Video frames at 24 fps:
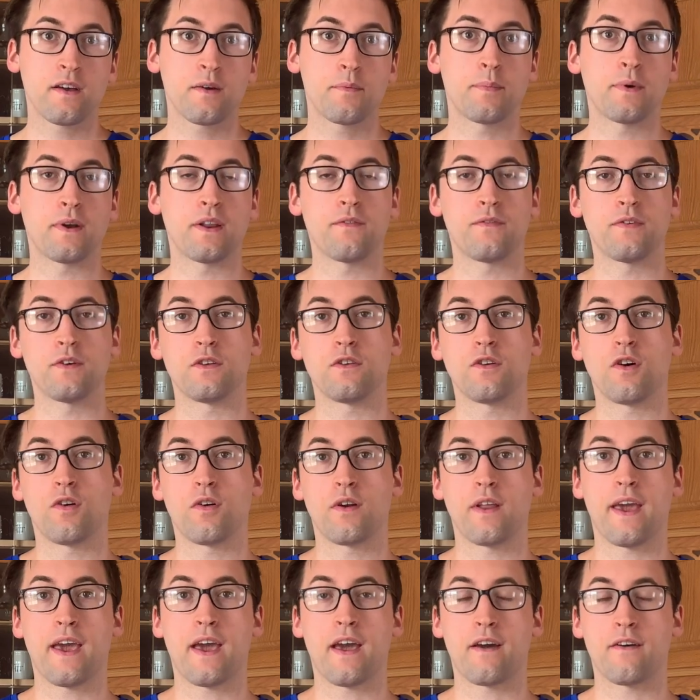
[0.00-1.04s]
But if you
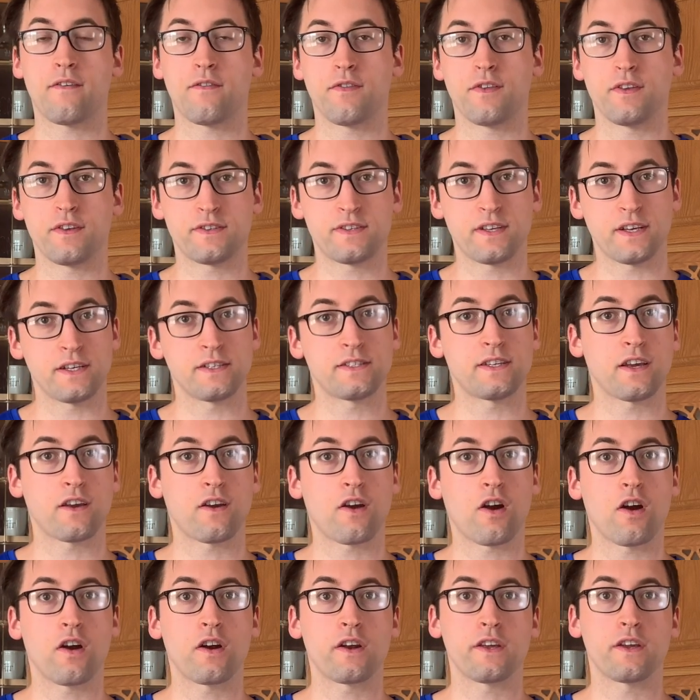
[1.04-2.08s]
don't have the steady state
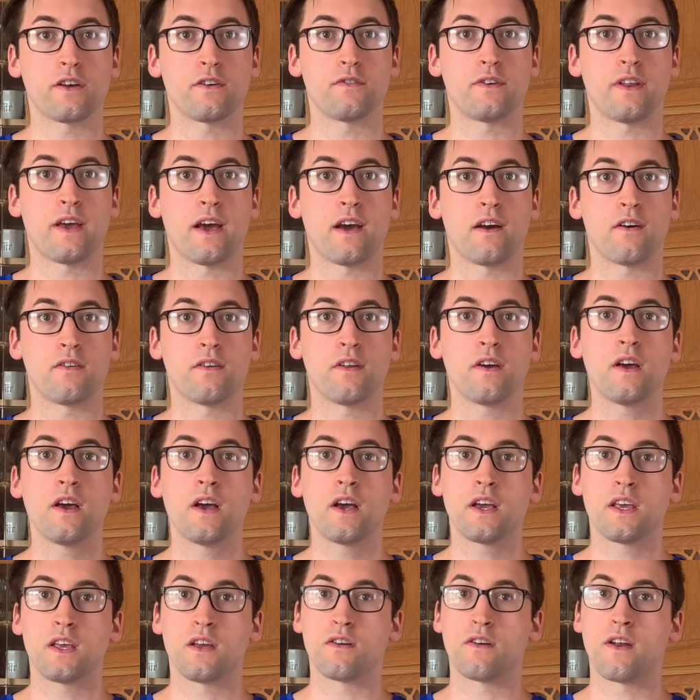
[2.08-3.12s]
cardio down,
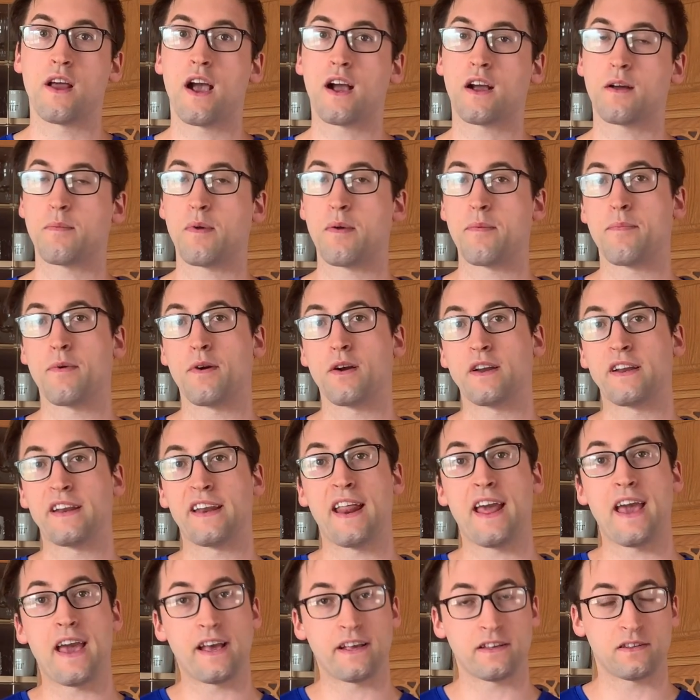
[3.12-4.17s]
you're not going to be
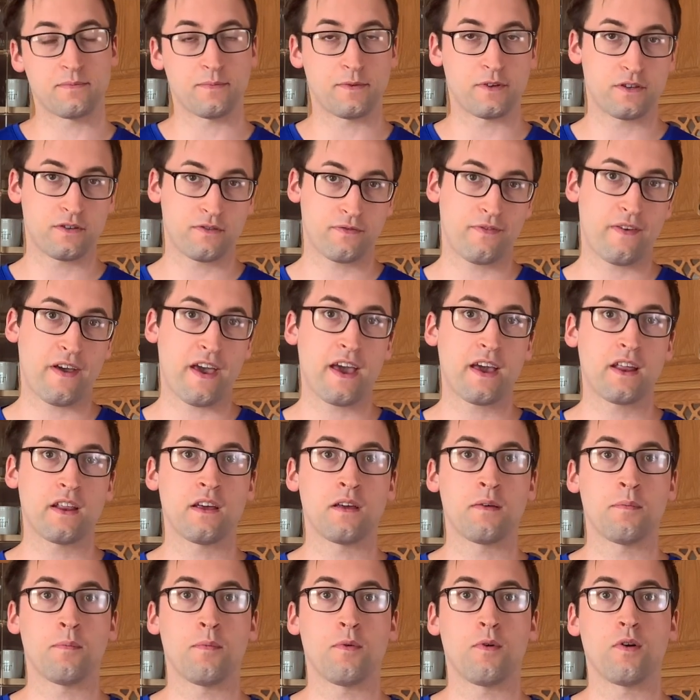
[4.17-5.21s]
burning as much fat
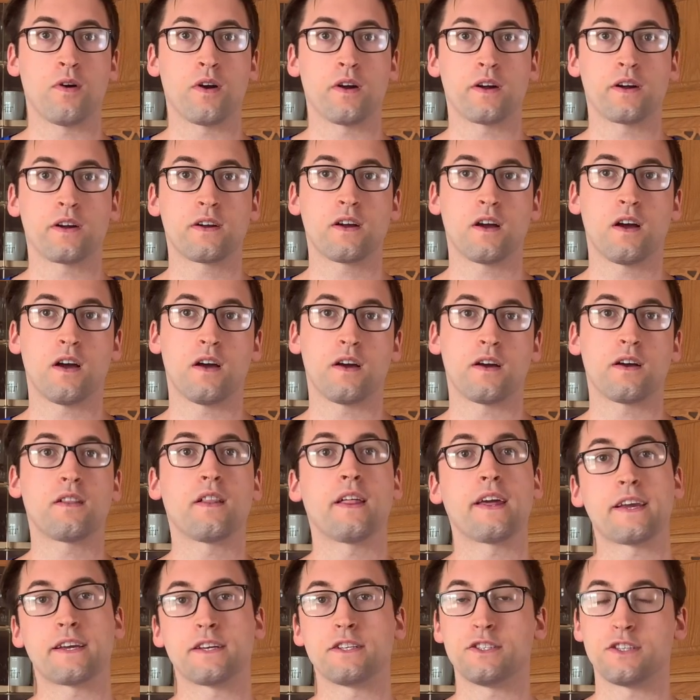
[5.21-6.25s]
and more
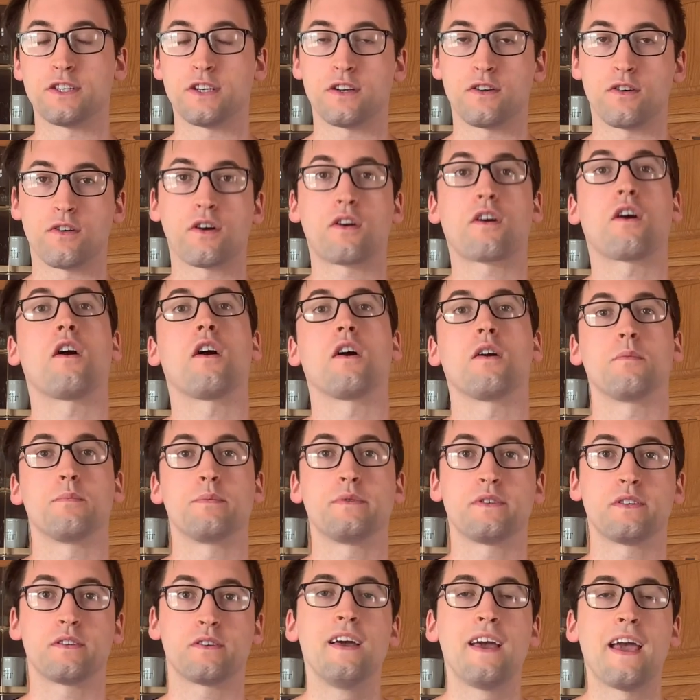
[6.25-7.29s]
glycogen or
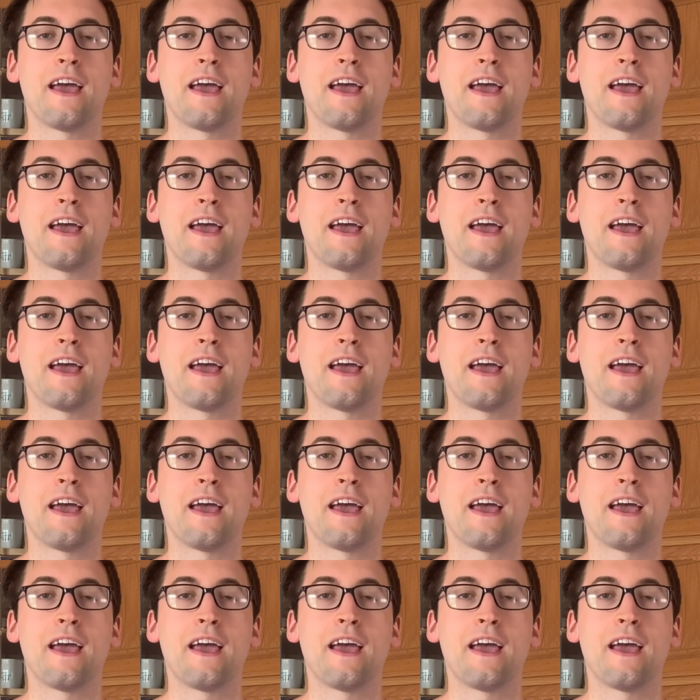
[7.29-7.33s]
carbs.